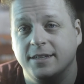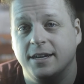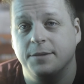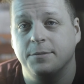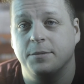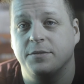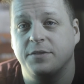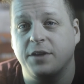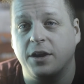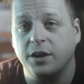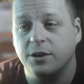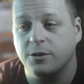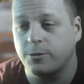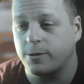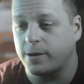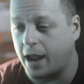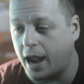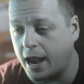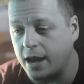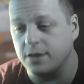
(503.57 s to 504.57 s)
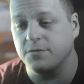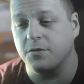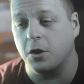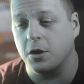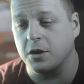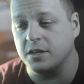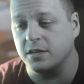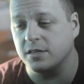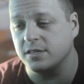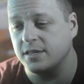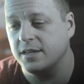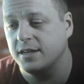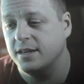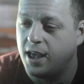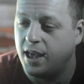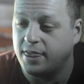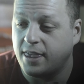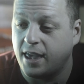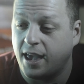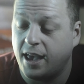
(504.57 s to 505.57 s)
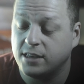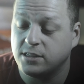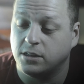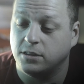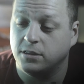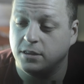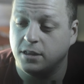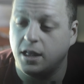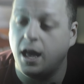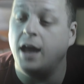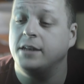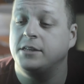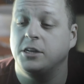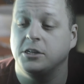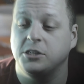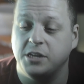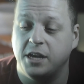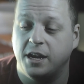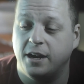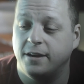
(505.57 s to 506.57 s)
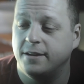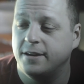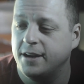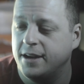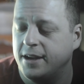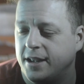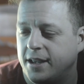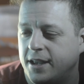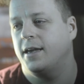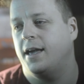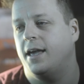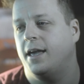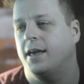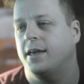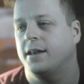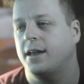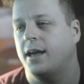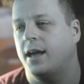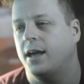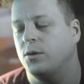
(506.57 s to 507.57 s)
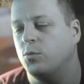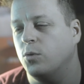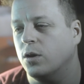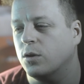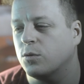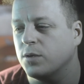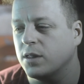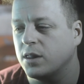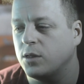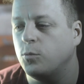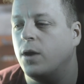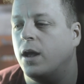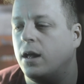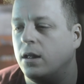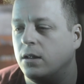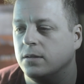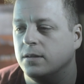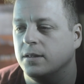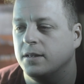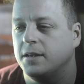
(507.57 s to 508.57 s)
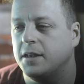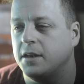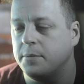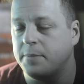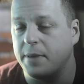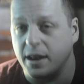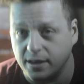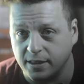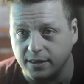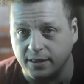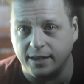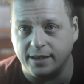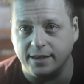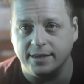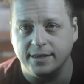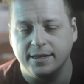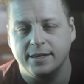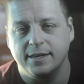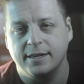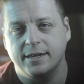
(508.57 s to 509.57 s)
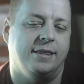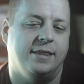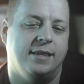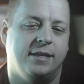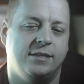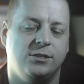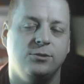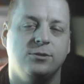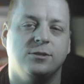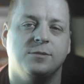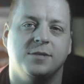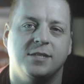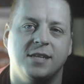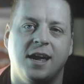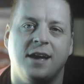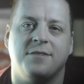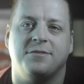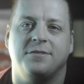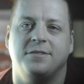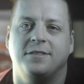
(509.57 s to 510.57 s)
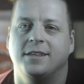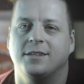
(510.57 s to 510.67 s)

I'm a very creative artist that has a lot to share, and I work really well independently let's do some stuff.